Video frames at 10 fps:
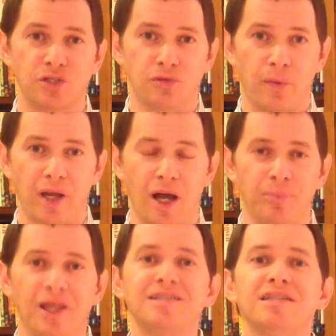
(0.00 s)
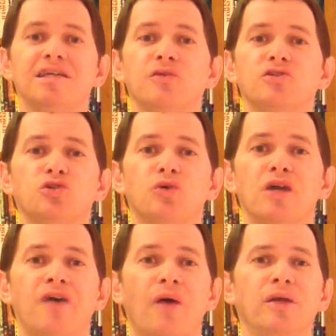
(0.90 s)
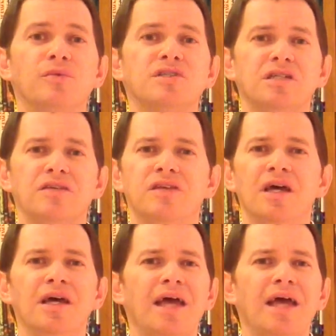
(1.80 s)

growing up likes to tell the story of how he received